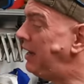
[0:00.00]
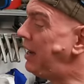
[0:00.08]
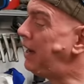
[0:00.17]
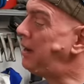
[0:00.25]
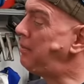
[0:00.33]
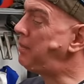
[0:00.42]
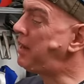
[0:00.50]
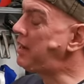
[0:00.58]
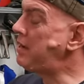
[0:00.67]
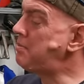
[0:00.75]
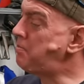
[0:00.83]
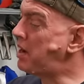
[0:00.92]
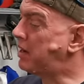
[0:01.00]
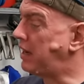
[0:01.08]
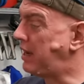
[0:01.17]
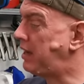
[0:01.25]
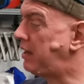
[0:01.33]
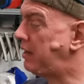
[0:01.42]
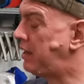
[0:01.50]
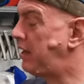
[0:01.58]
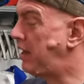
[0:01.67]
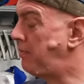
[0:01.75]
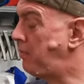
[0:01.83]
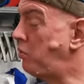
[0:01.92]
um, in the bucket,
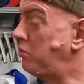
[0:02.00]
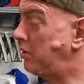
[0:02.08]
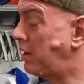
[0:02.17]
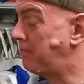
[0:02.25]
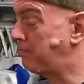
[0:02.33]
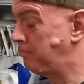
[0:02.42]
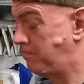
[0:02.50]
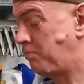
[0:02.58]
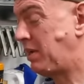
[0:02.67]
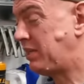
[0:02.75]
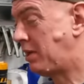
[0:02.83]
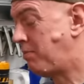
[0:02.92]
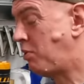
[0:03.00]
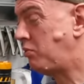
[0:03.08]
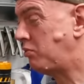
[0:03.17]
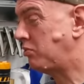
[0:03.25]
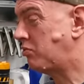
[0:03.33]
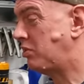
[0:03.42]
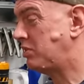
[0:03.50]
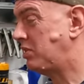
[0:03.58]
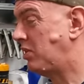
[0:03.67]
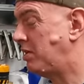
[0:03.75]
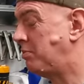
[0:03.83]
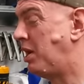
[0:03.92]
uh, I pulled, basically I pulled all the cross
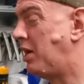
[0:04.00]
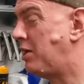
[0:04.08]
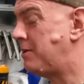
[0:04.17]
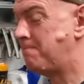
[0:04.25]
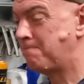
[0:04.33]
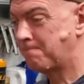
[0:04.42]
slide apart